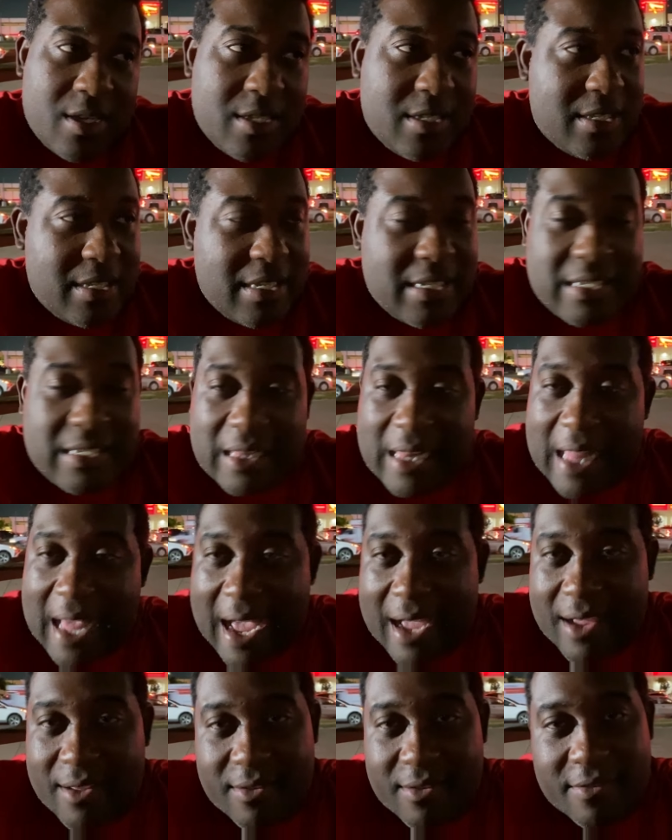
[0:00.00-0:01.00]
It's, it's a
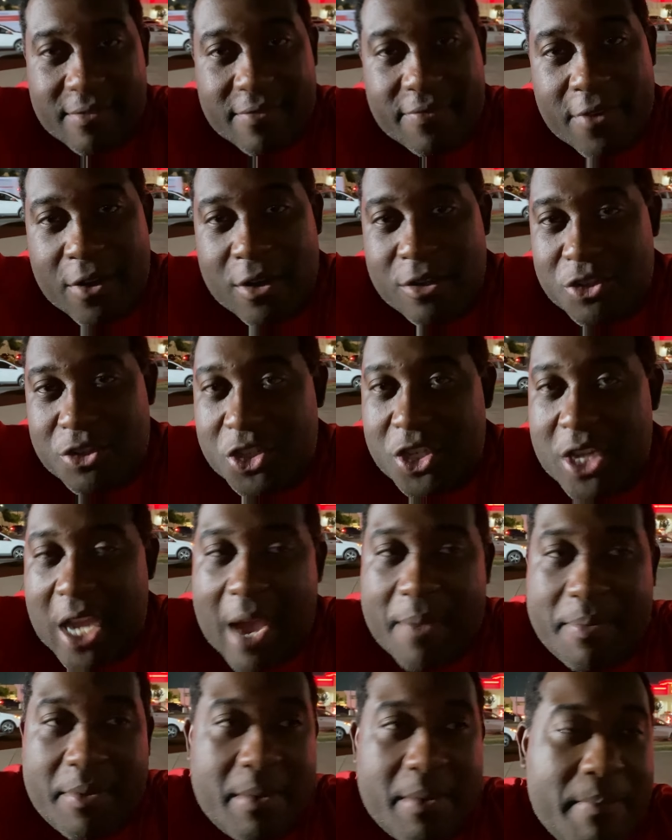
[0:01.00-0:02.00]
lot. Furniture shopping,